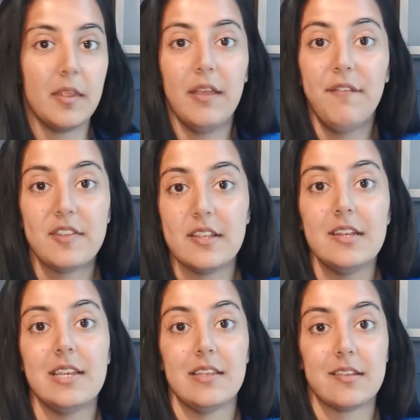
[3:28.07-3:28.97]
it
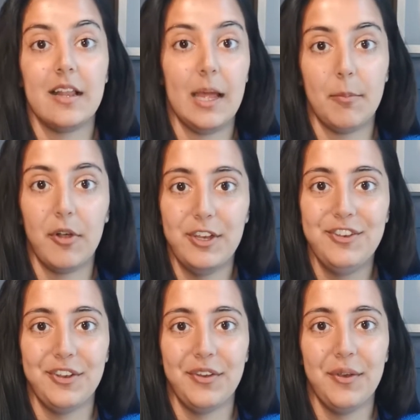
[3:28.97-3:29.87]
facilitates
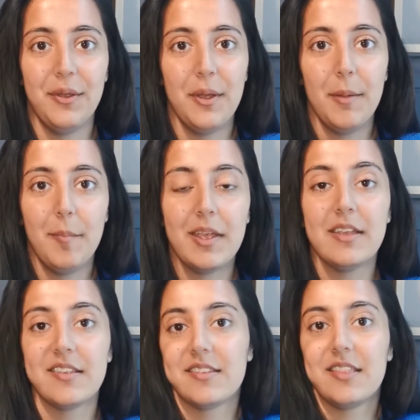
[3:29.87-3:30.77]
collaboration,
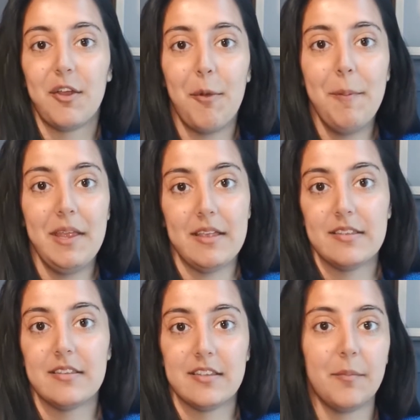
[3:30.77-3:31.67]
because therapy
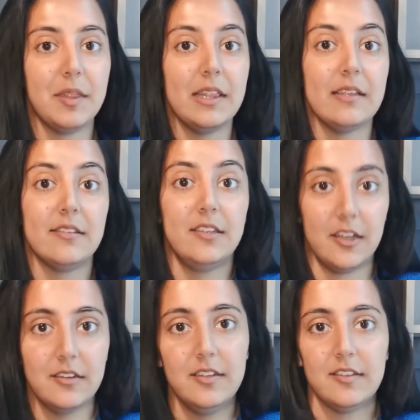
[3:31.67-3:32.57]
isn't something that's
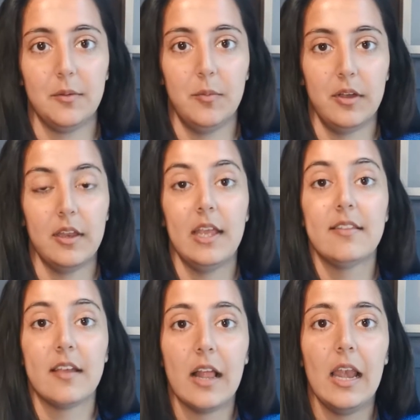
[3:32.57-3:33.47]
done to someone.
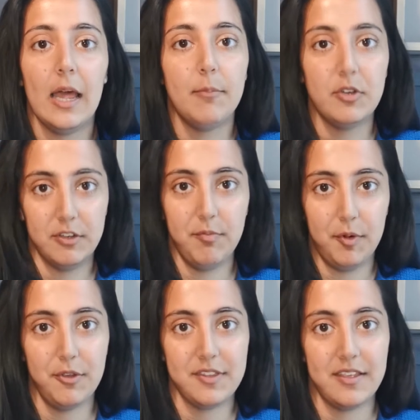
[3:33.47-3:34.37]
It's a collaborative
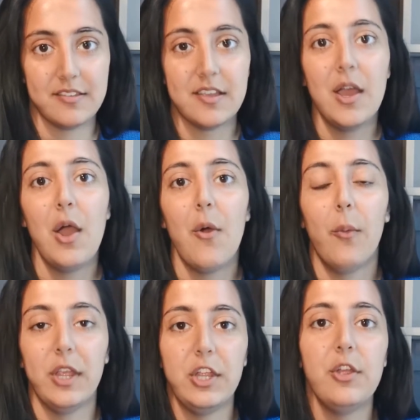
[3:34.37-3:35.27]
process
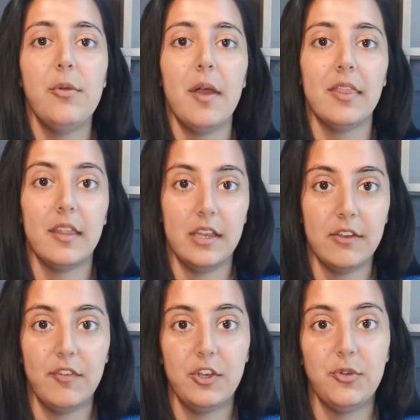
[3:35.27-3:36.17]
where you and the
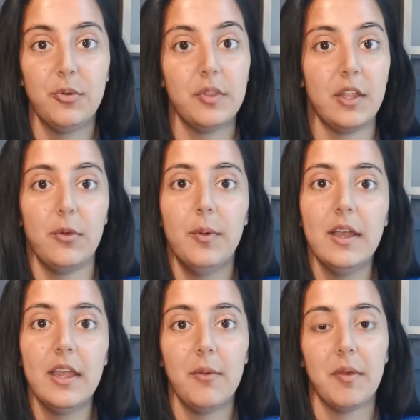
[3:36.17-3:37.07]
individual that you're
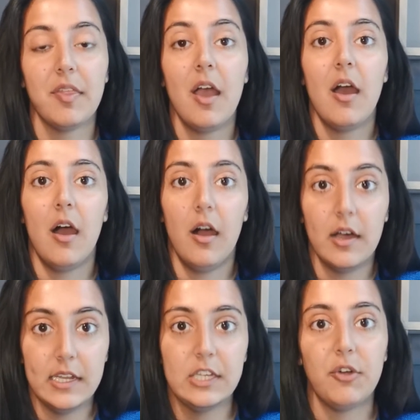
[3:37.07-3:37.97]
working with
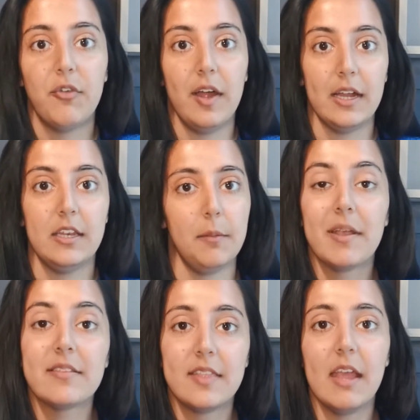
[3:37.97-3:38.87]
are interacting,
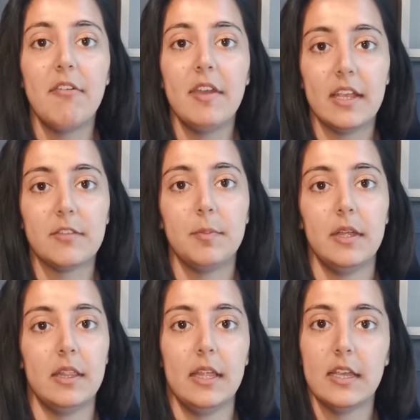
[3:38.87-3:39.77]
because they're an expert
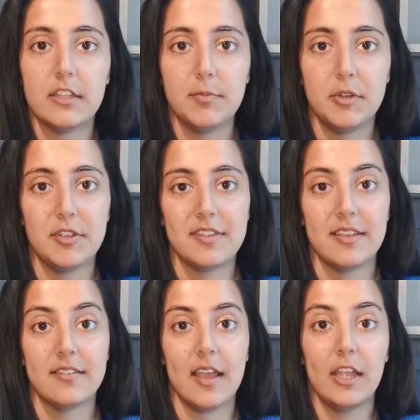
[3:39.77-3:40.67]
in their
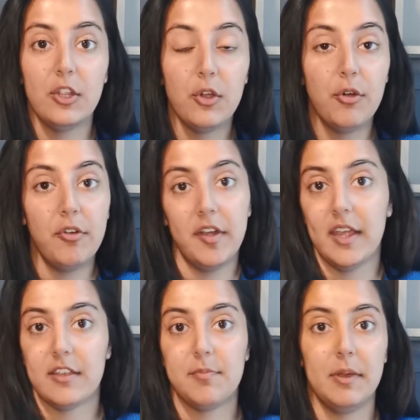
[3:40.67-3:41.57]
experiences and you're an
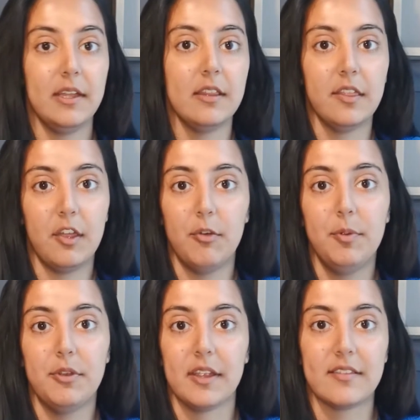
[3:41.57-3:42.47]
expert in the
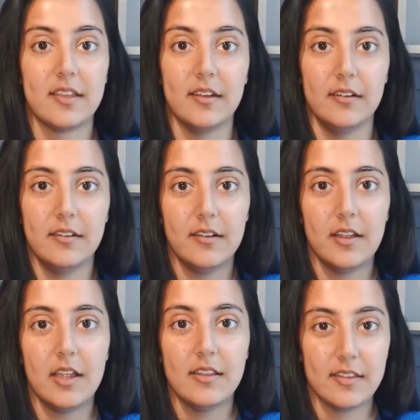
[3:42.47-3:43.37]
therapeutic skill.
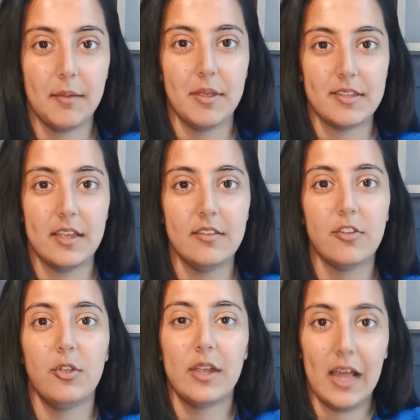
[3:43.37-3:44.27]
Does that make sense?
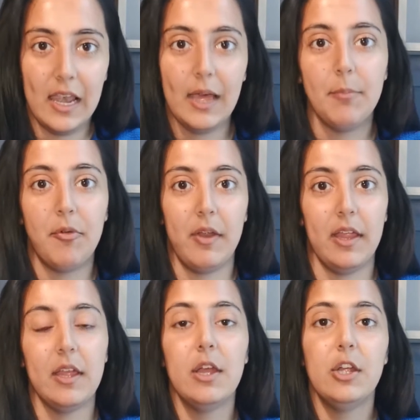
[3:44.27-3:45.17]
So you
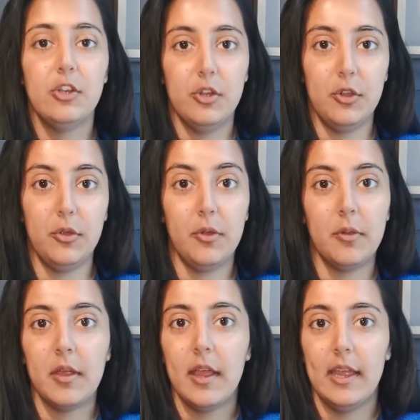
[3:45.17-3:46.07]
collaborate to
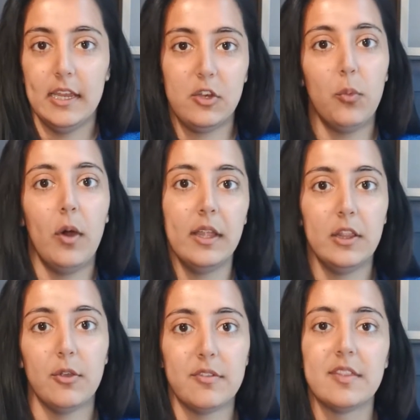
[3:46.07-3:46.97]
intertwine
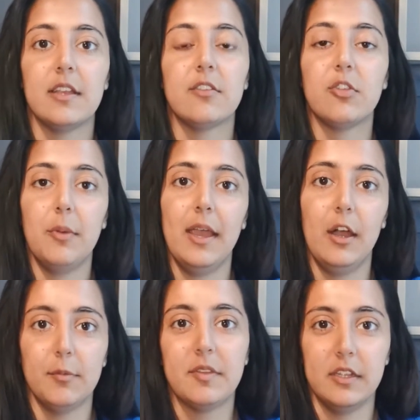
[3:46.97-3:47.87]
those things so it
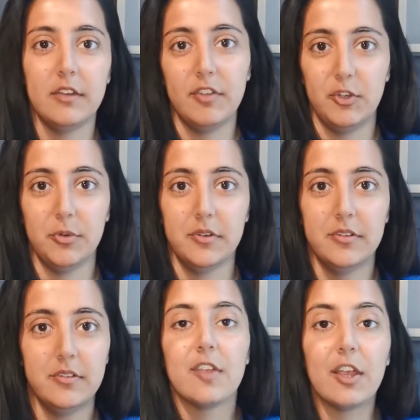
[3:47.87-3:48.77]
helps the individual.
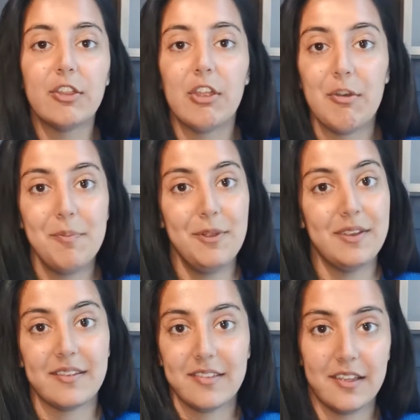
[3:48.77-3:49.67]

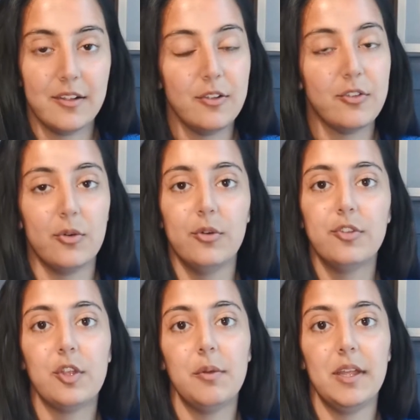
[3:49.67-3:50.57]
Psychotherapeutic skills
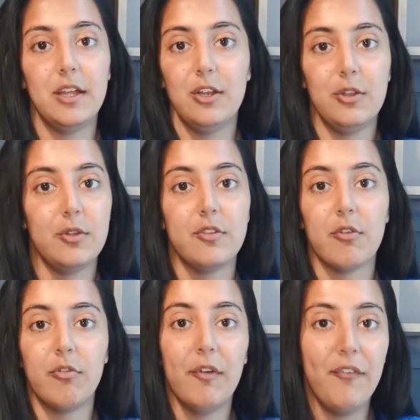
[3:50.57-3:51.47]
also includes
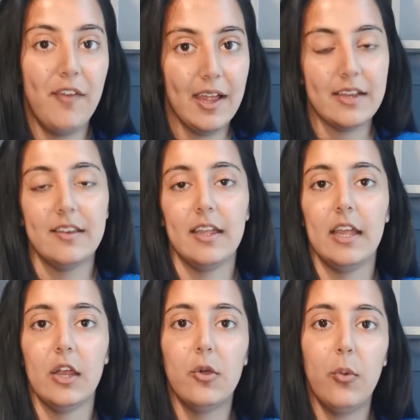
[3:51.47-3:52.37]
reflecting,
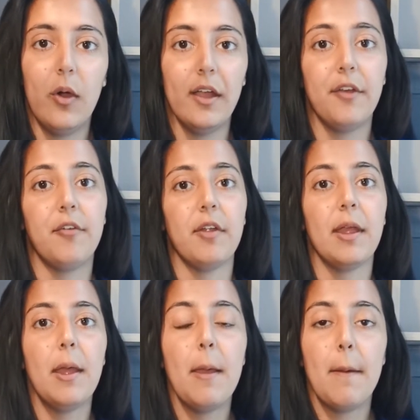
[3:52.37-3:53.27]

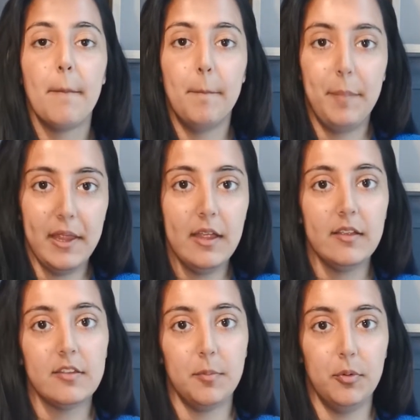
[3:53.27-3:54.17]
inquiring, being
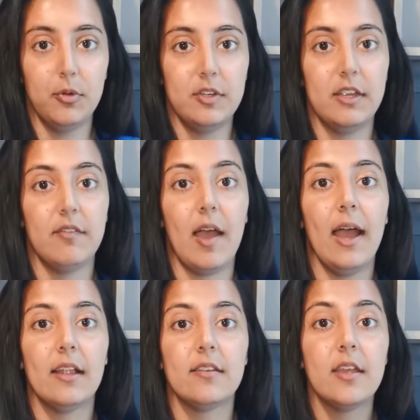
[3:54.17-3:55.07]
supportive,
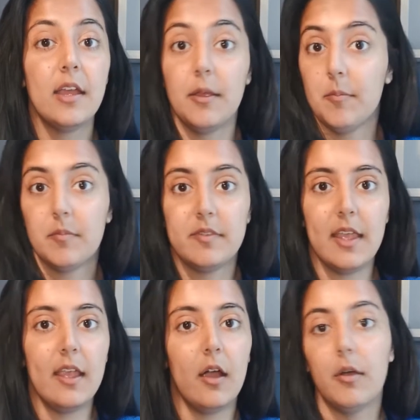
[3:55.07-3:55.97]
and
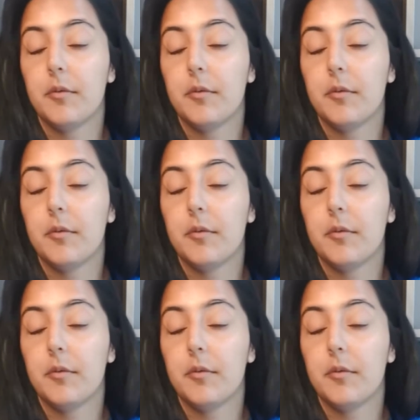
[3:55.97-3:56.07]
saying,